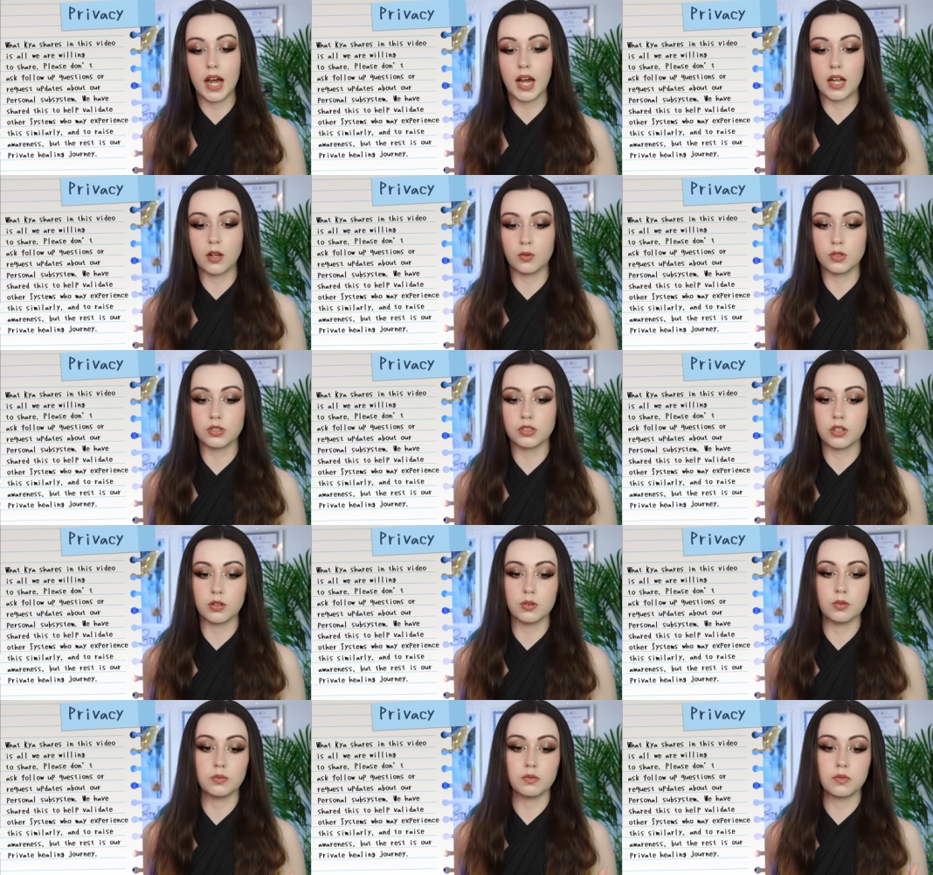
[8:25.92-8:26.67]
And
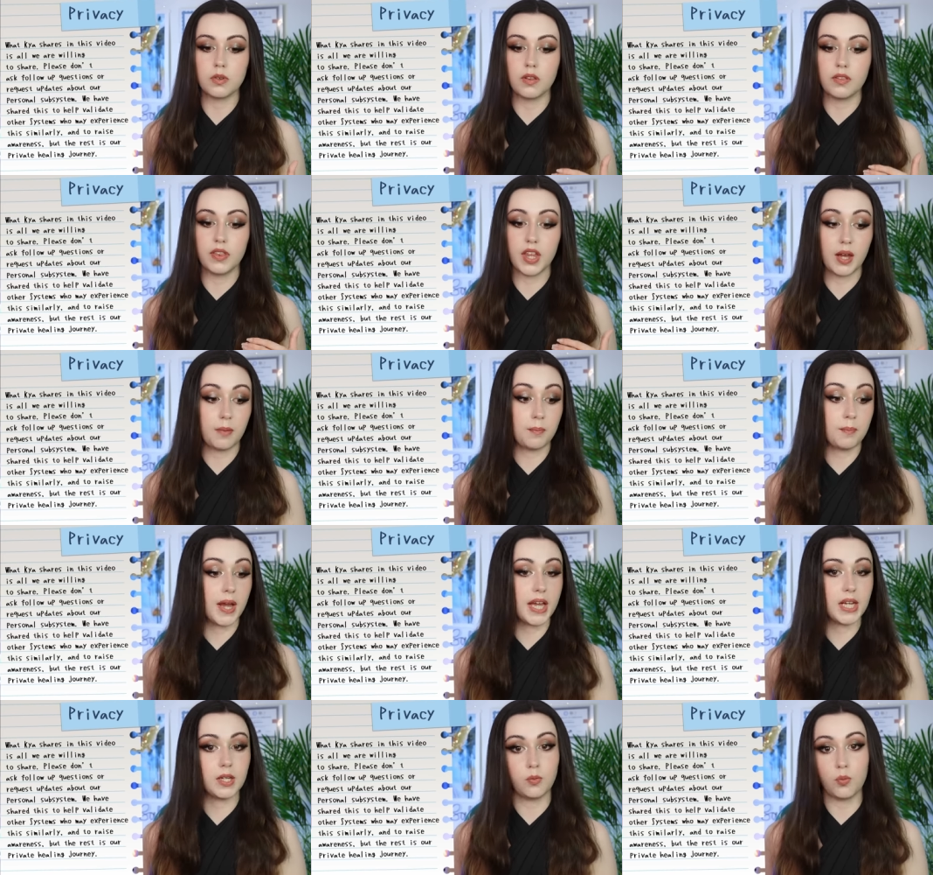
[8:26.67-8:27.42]
also, there
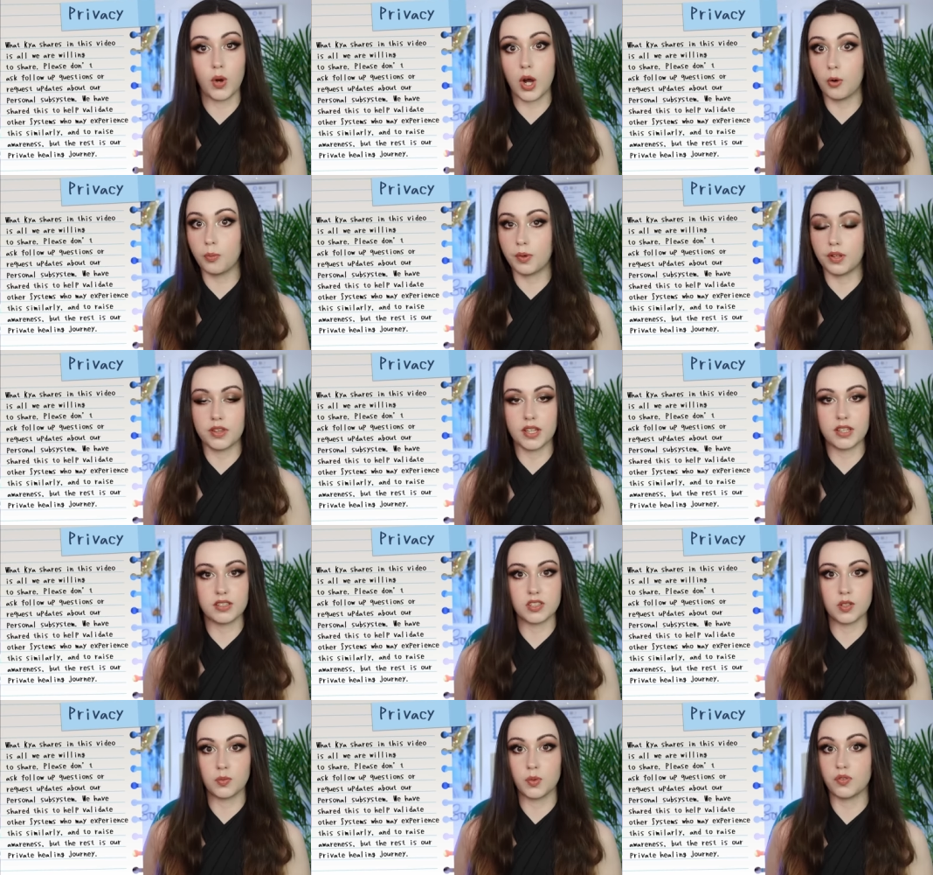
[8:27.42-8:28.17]
may well be
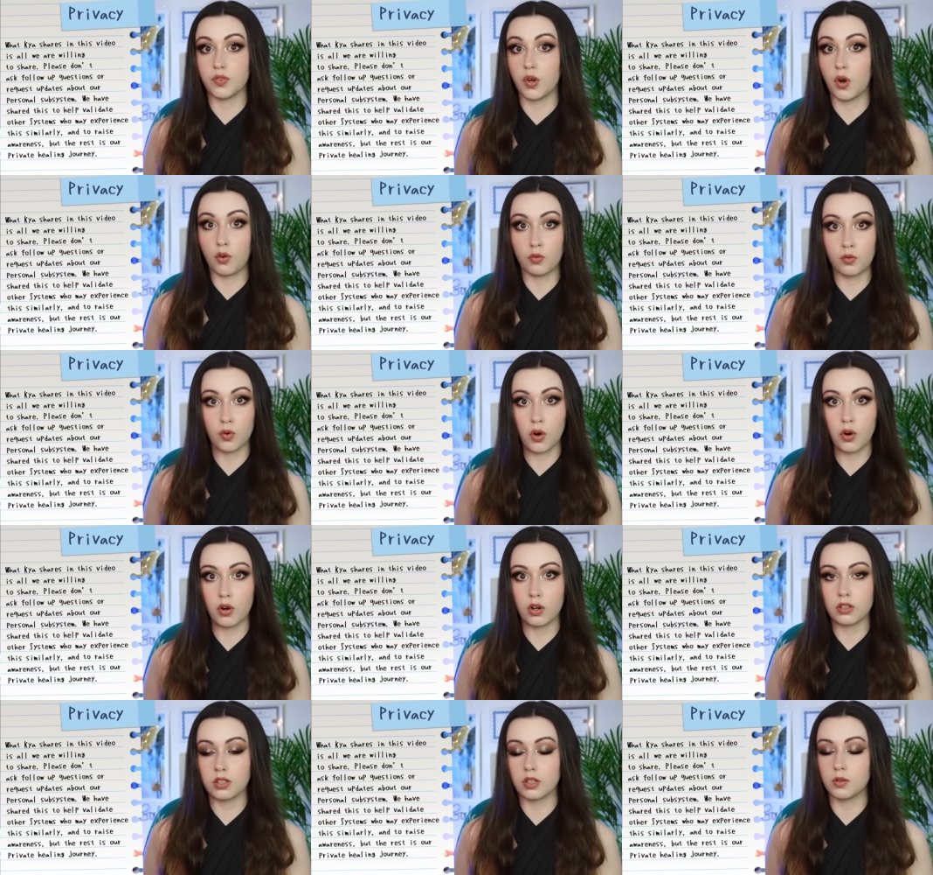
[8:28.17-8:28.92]
things that we've got
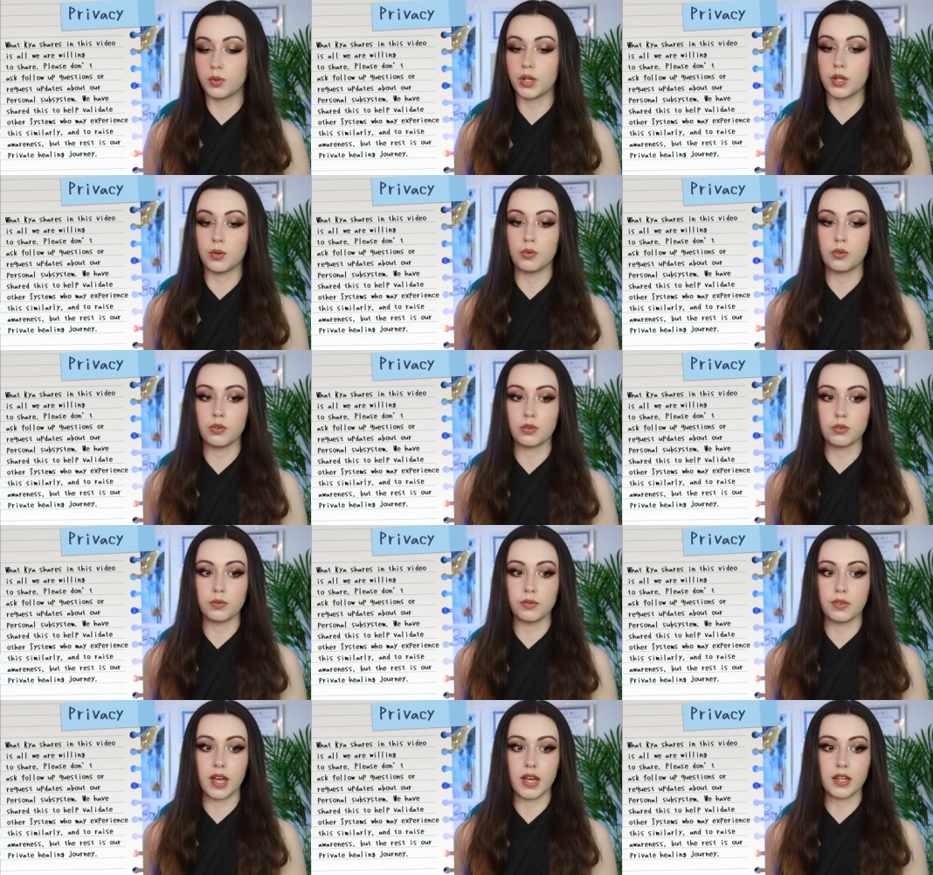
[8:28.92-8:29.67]
wrong that we
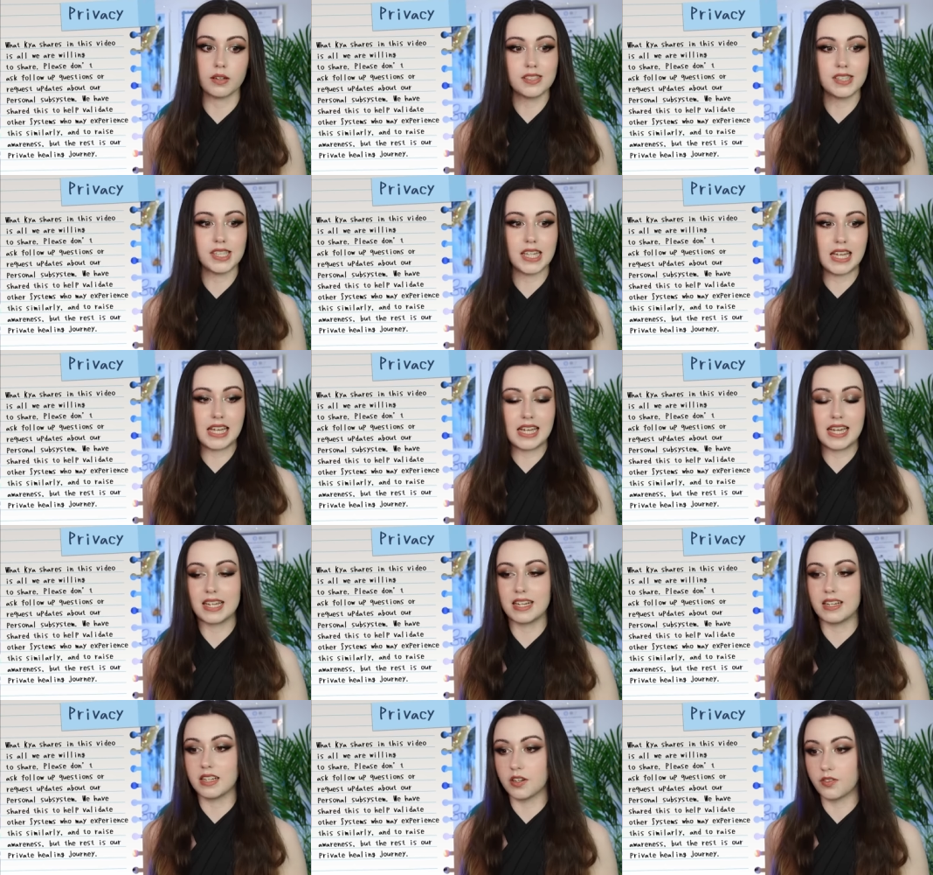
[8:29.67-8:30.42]
will then see
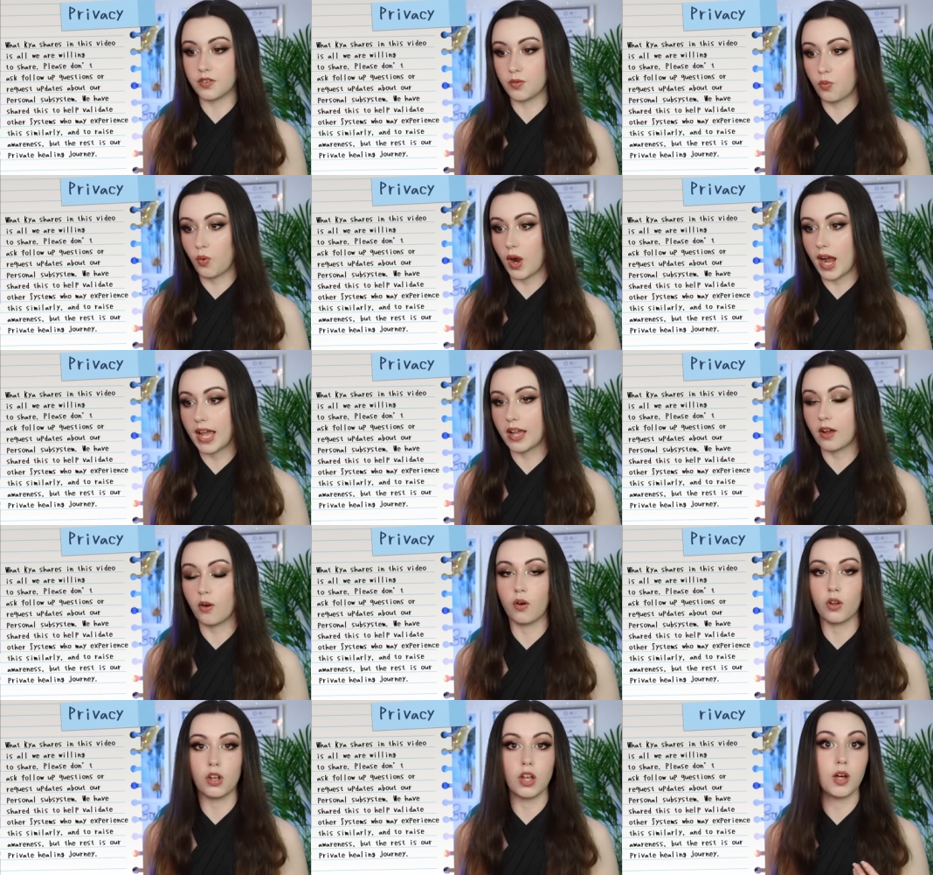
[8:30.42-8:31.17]
in a different way
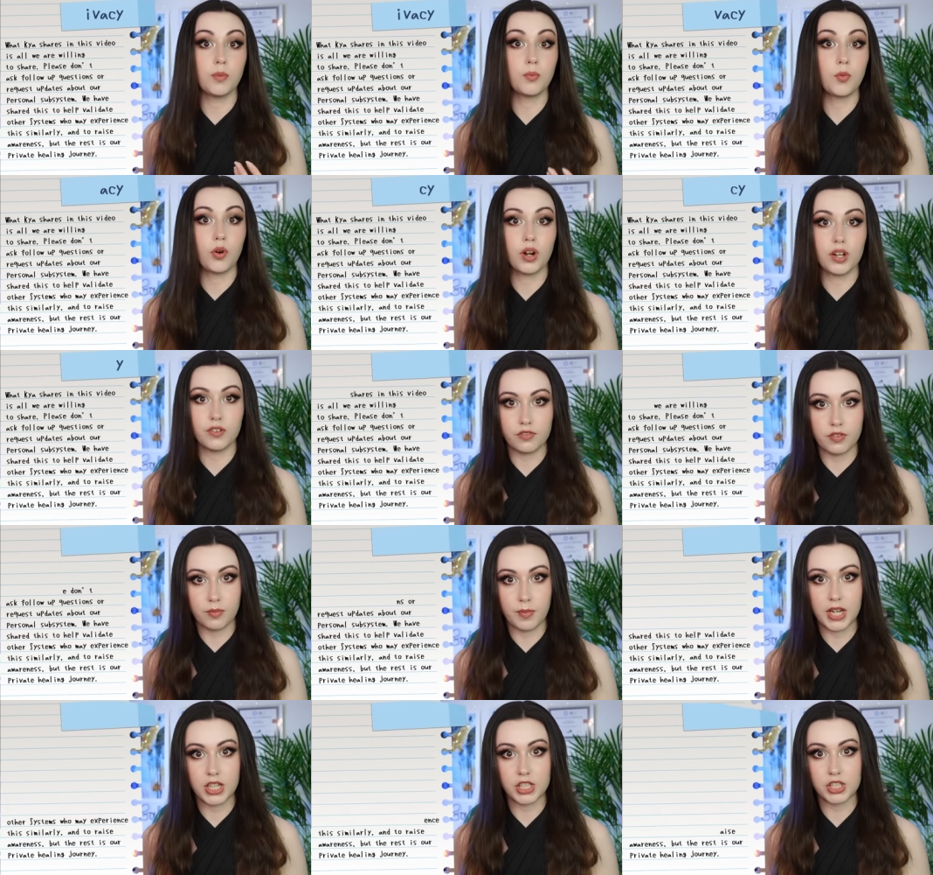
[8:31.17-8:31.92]
or learn more
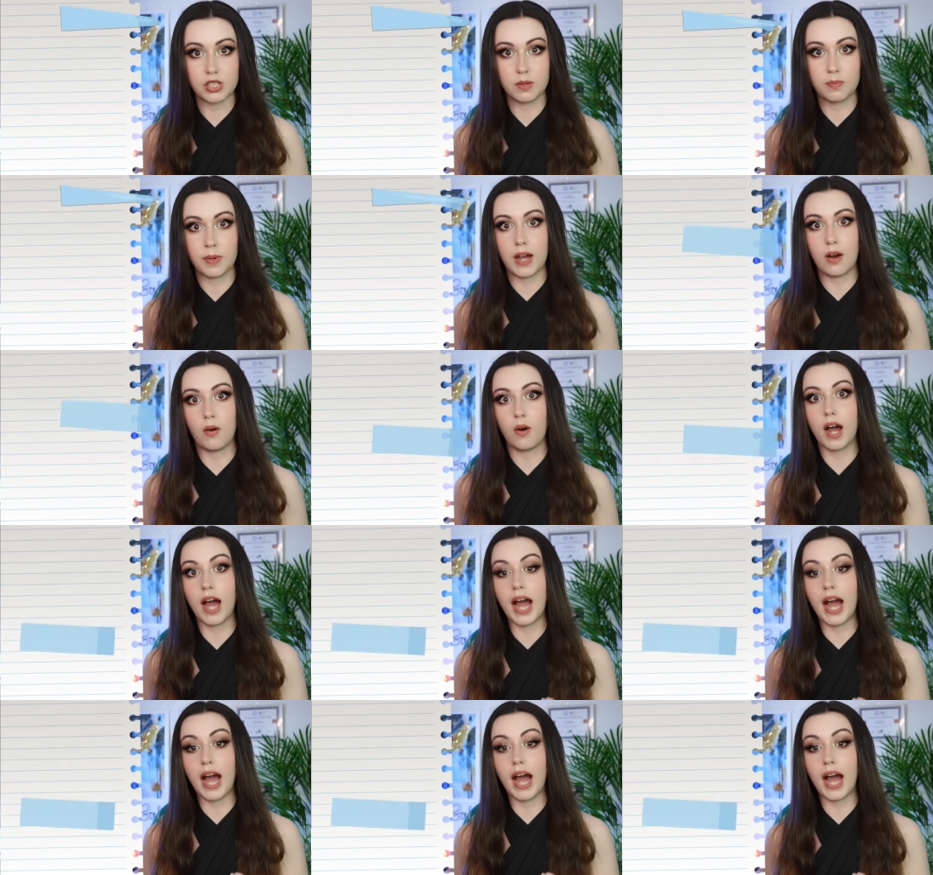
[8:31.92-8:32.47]
information about